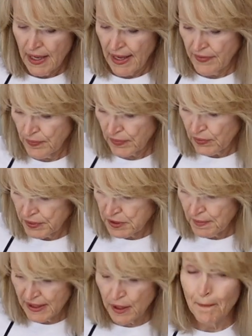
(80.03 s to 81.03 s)
And then we're going to
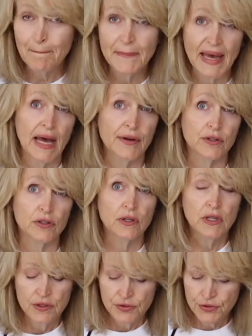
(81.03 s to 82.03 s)
make a batter
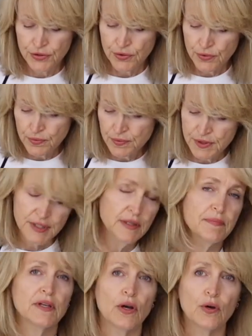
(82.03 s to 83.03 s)
to
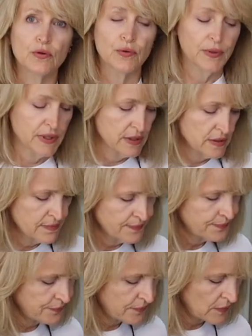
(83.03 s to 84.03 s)
dip the okra in.
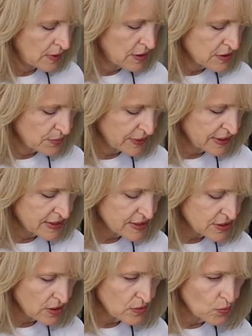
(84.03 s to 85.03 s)
So we're going to
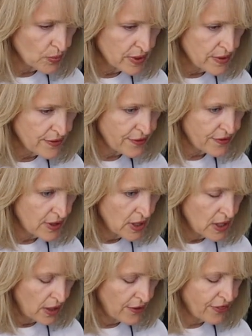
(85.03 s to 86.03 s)
start with
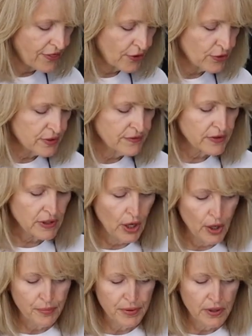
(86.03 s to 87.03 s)
1/3
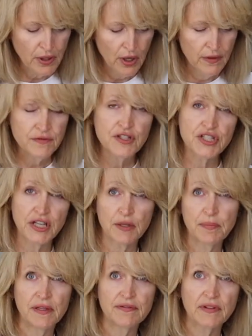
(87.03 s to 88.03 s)
cup of
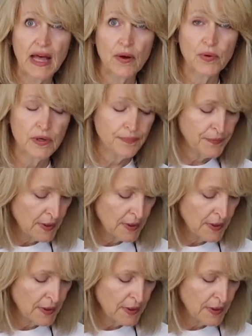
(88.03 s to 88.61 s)
chickpea flour.